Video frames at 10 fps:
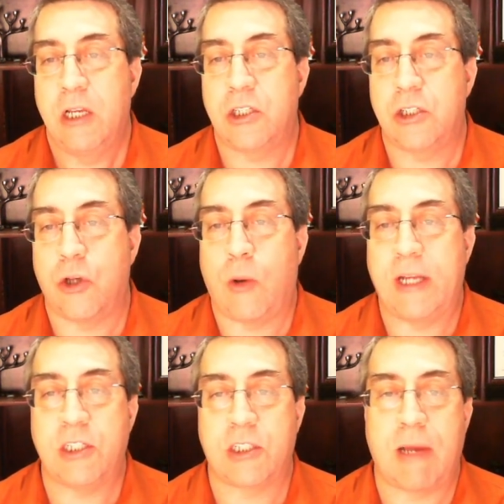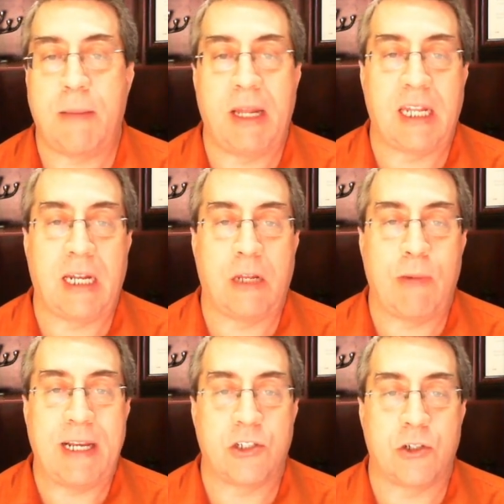So I just grab my little
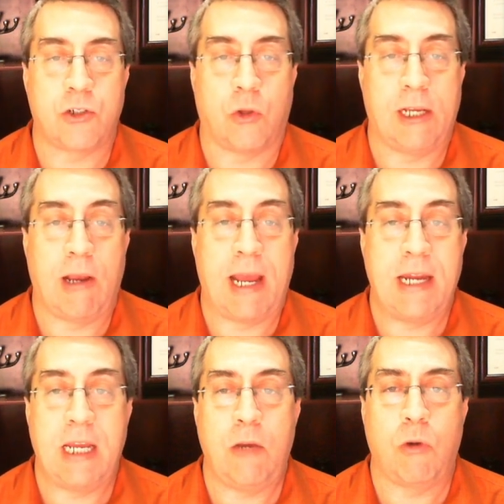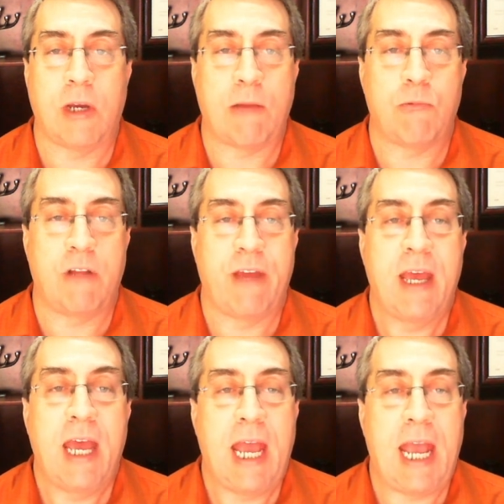eraser tool here, and it will get rid of
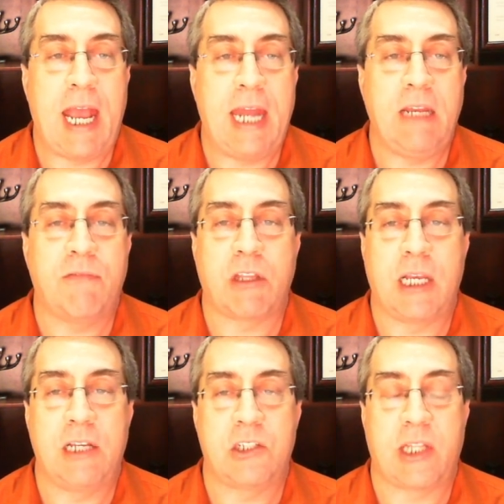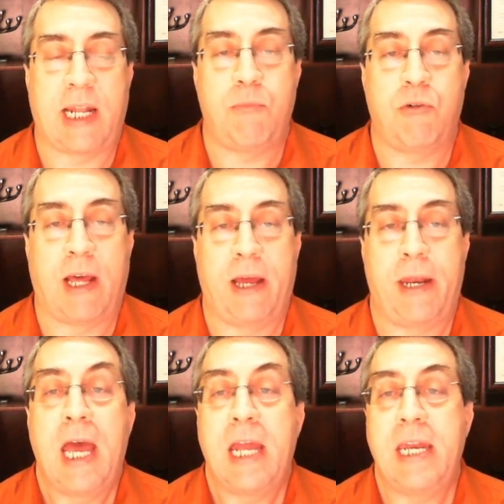any of the things that I put on.
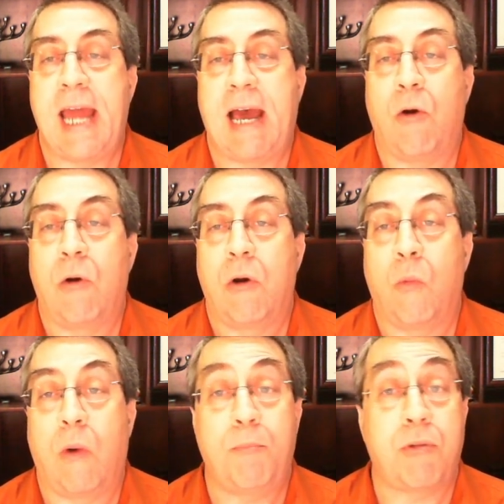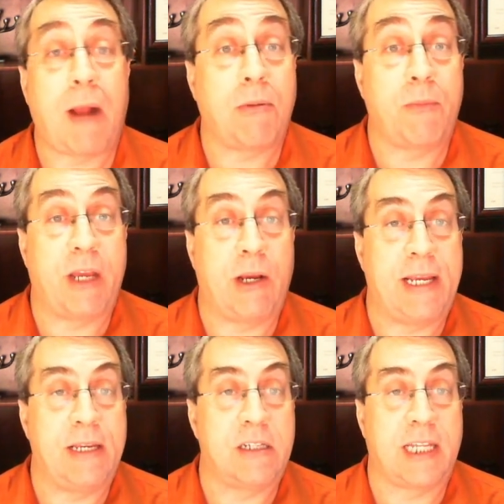Now, one problem there
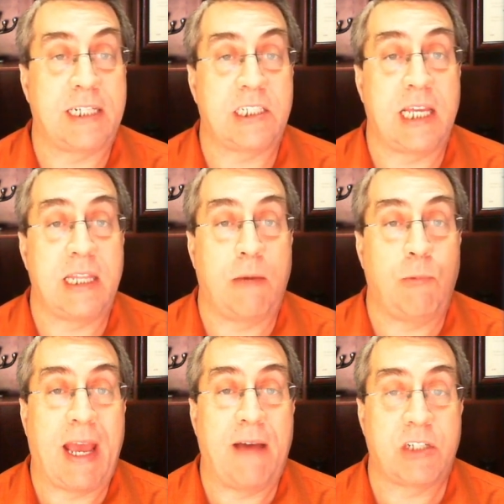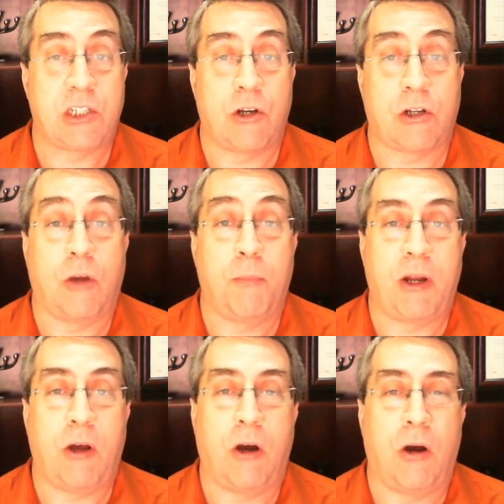is, let's say that we have a circle,
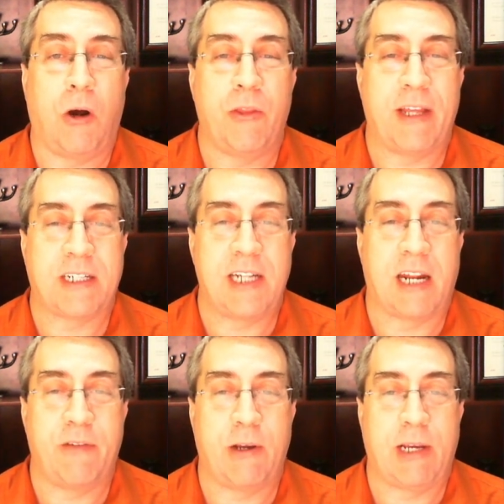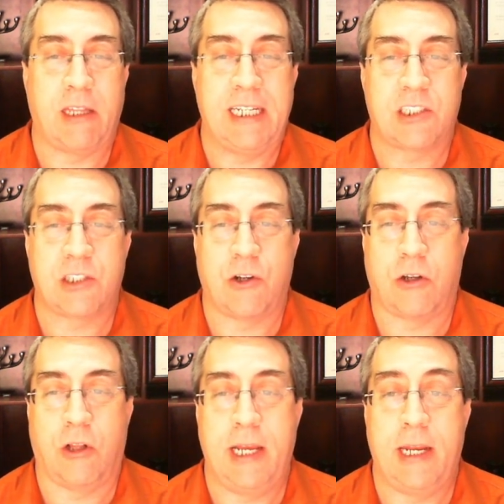but oh, that's not a very clean
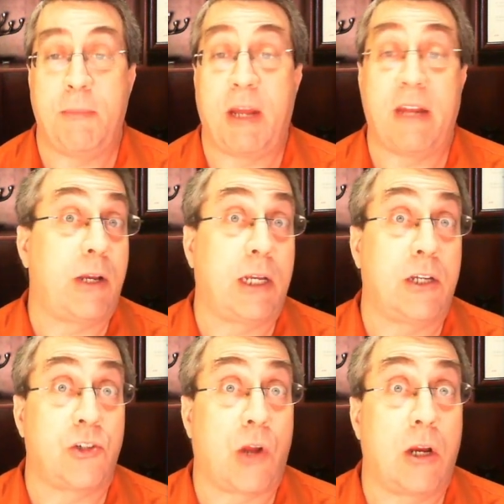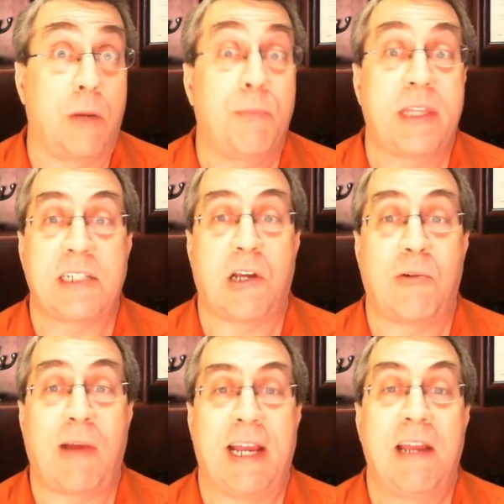circle, and I'm not a very good drawer, but that's
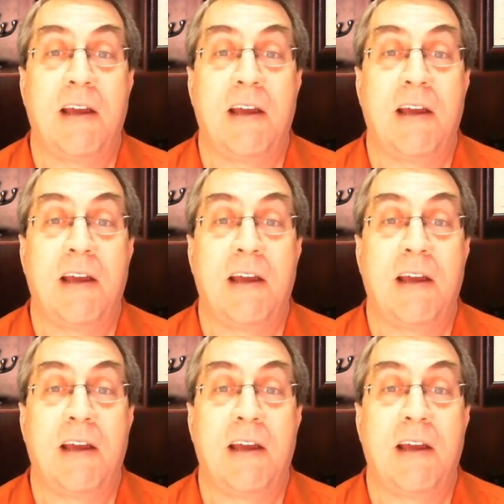all right.